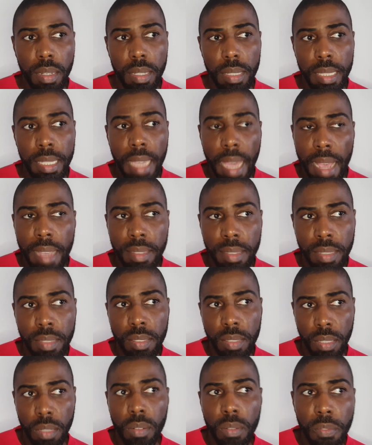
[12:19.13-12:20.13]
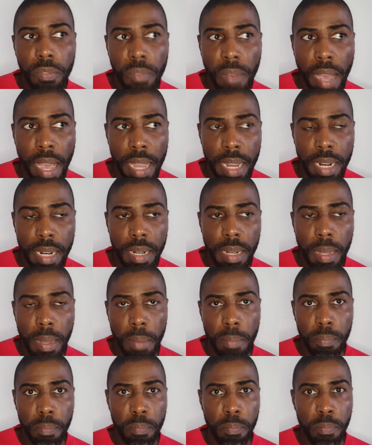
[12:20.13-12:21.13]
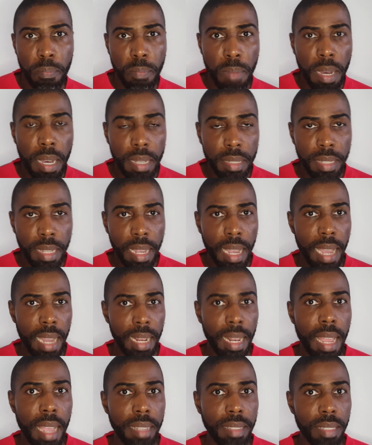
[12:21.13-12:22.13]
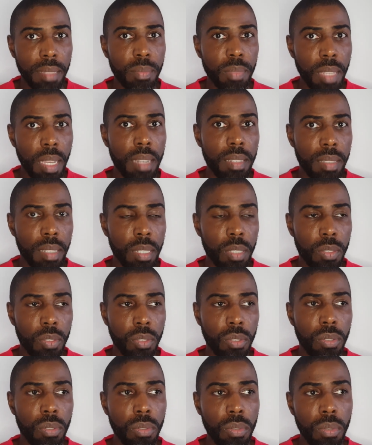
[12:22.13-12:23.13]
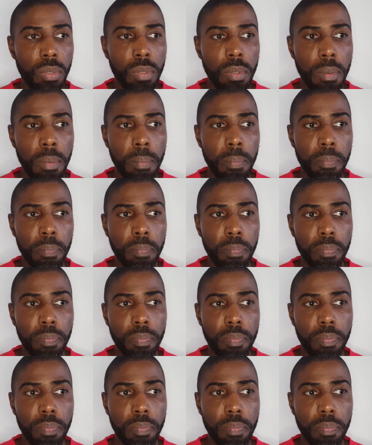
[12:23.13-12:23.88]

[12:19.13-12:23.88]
yes, it's still on fire, but the highlights sometimes are too,